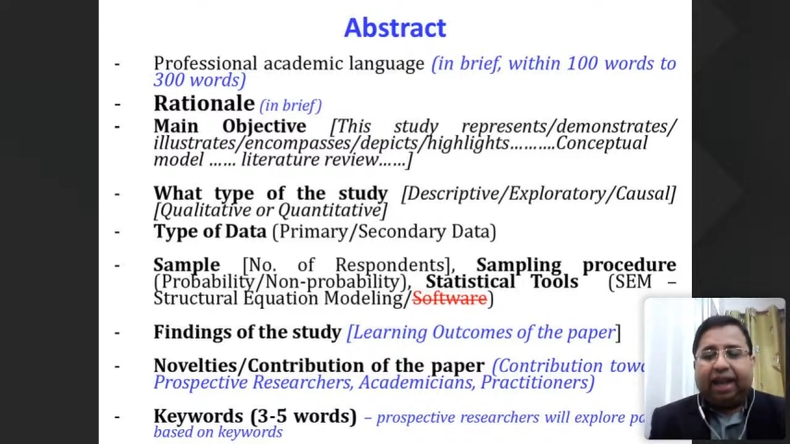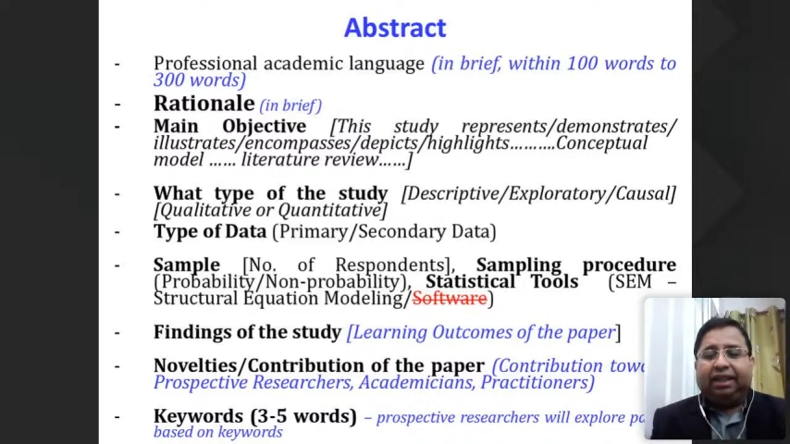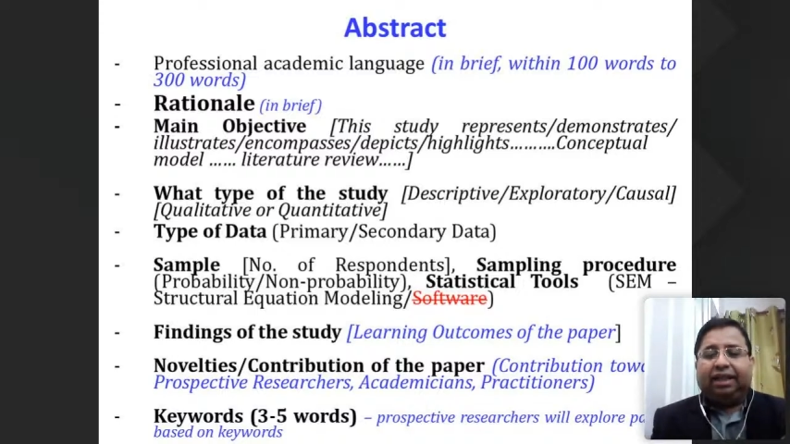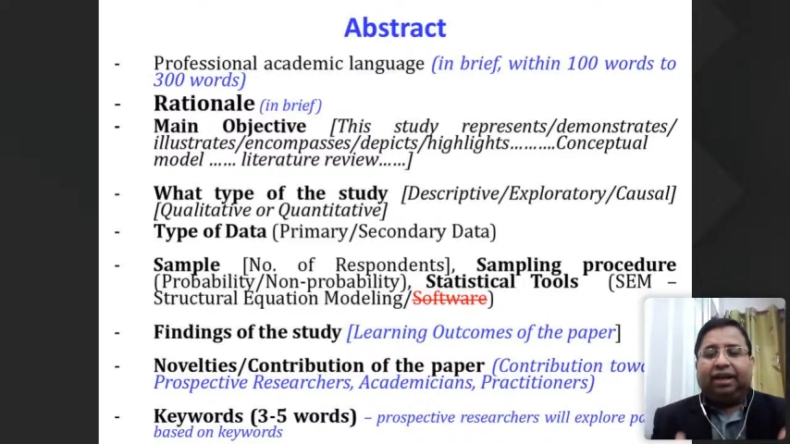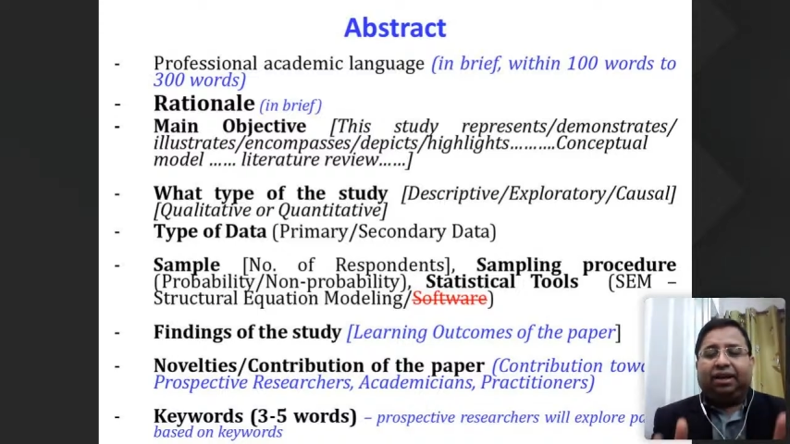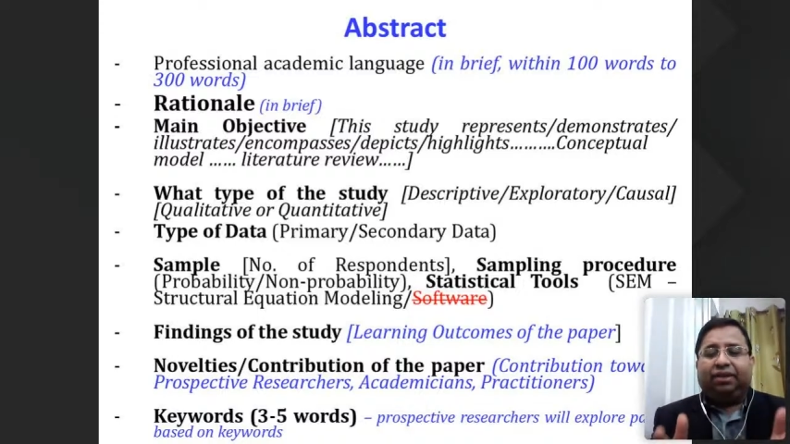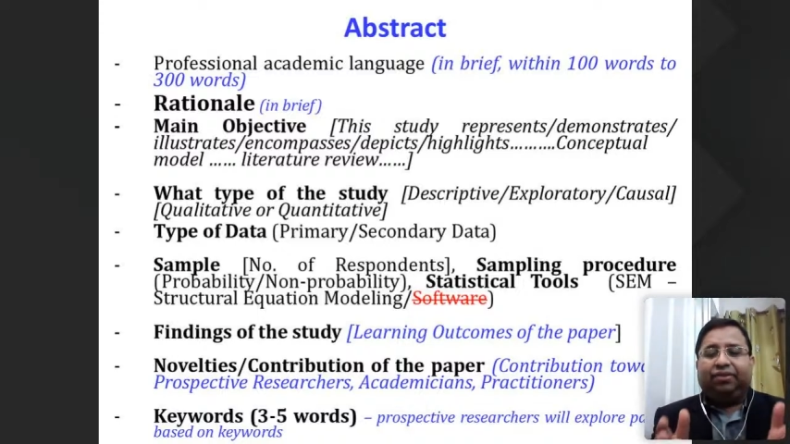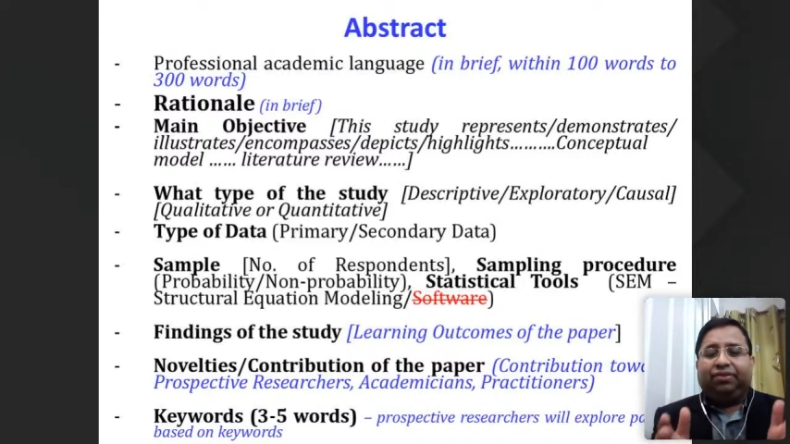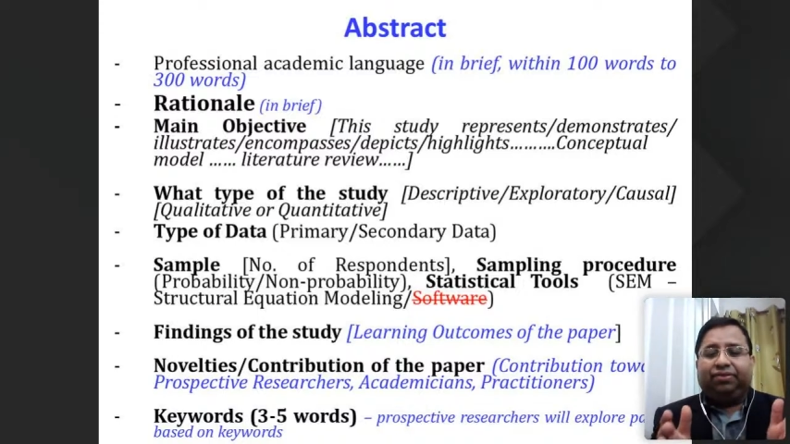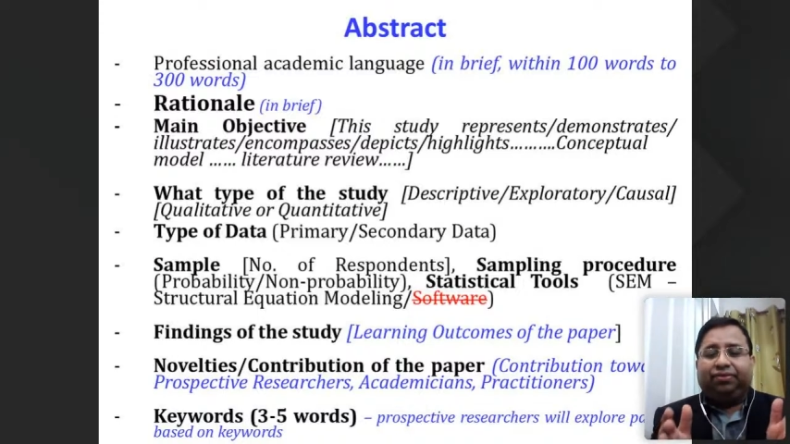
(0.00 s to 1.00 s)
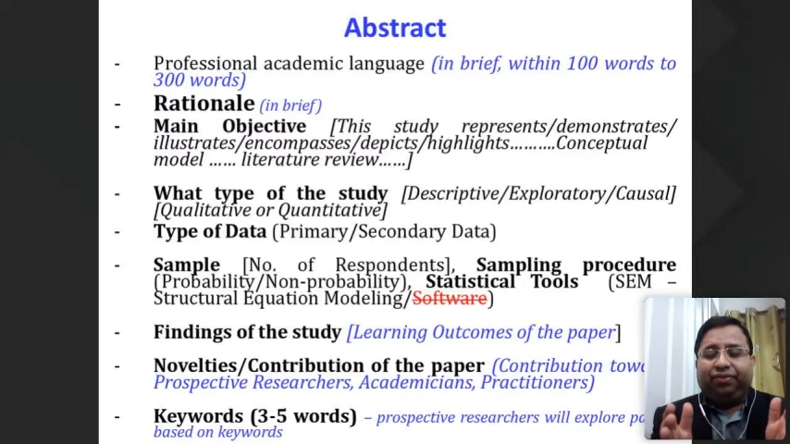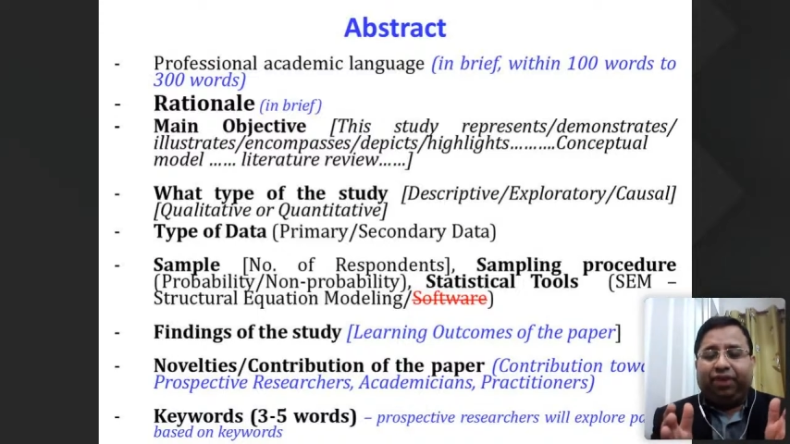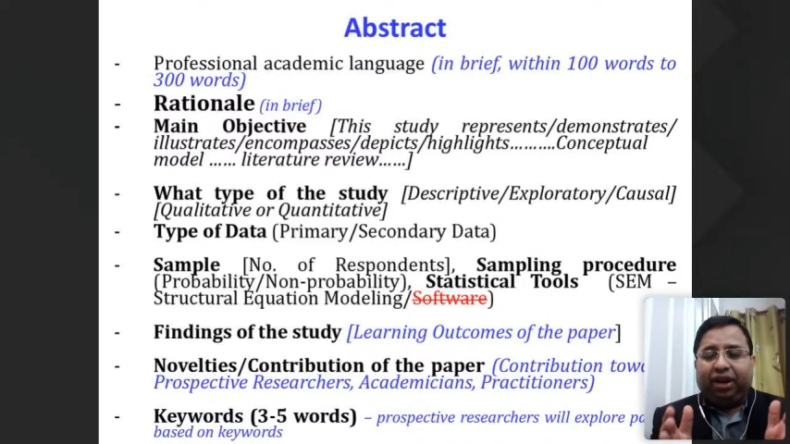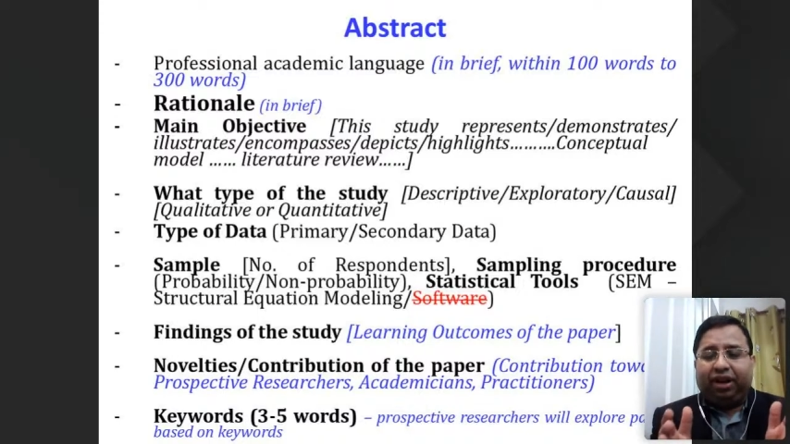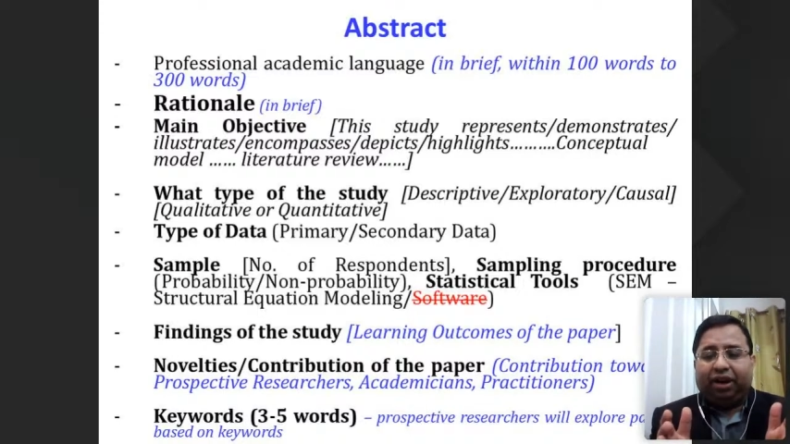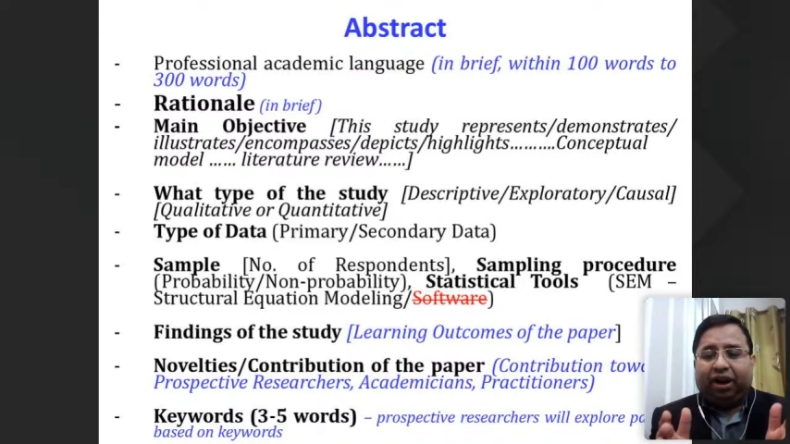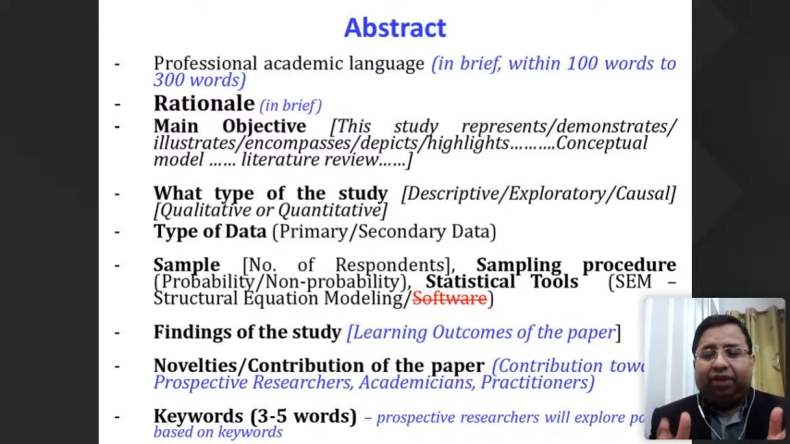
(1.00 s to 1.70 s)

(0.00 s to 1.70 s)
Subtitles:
in the field